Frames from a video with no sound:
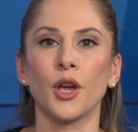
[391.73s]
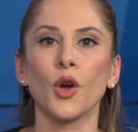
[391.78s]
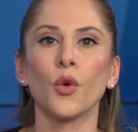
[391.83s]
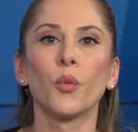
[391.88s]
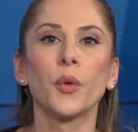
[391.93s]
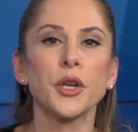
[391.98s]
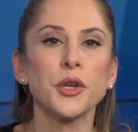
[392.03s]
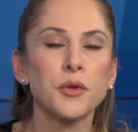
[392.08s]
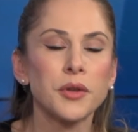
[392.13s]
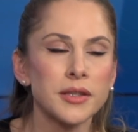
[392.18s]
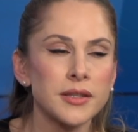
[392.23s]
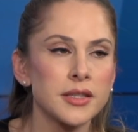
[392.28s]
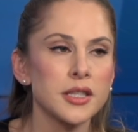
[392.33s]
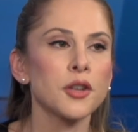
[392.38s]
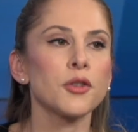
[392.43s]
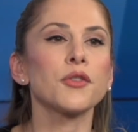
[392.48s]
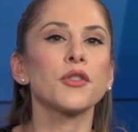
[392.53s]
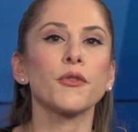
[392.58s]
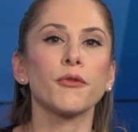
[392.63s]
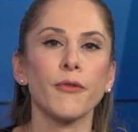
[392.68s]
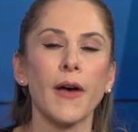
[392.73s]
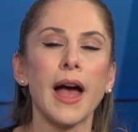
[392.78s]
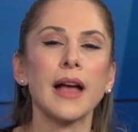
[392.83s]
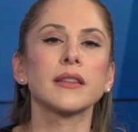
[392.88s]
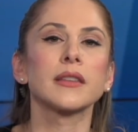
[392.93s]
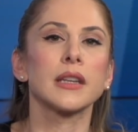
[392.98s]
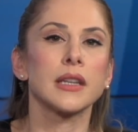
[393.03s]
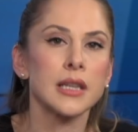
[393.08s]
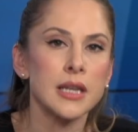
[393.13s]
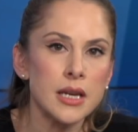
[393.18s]
When you consider the fact
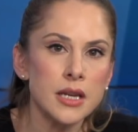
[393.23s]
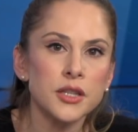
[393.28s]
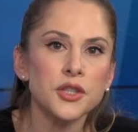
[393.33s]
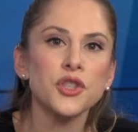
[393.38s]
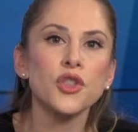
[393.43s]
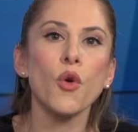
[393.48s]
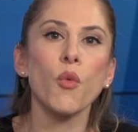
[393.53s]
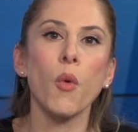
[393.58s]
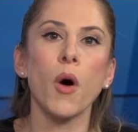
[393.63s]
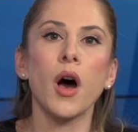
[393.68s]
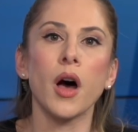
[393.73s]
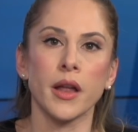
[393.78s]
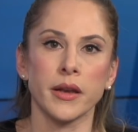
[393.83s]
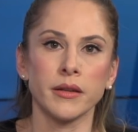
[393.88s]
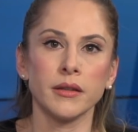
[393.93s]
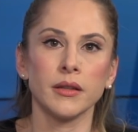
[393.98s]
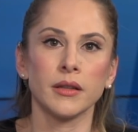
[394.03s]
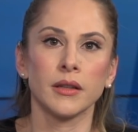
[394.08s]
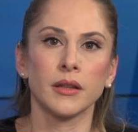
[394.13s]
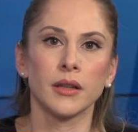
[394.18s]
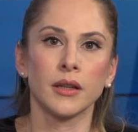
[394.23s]
that he's the one